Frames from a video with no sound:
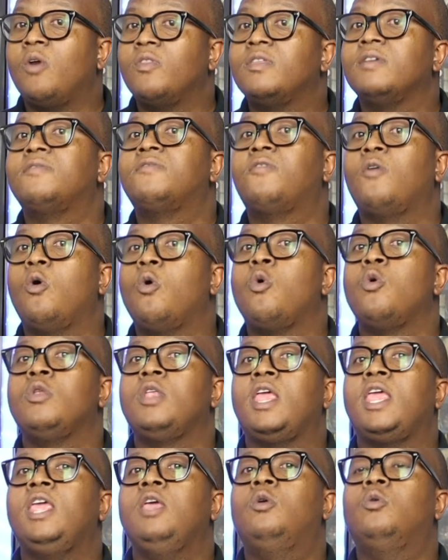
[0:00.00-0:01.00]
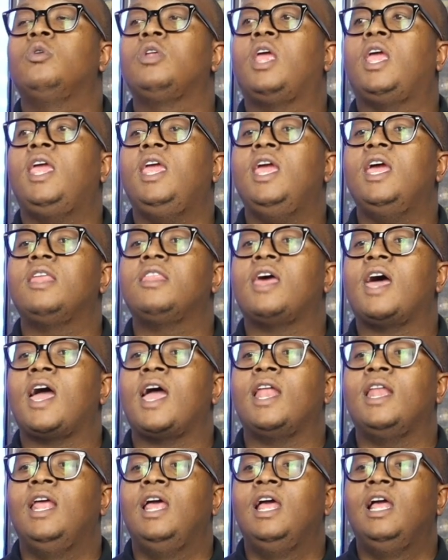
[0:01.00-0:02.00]
on the phone, he could hear
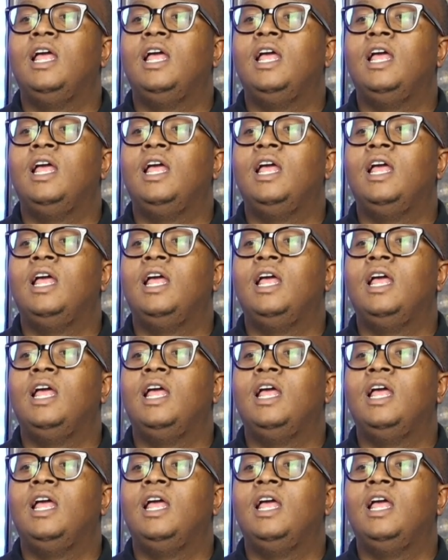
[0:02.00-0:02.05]
that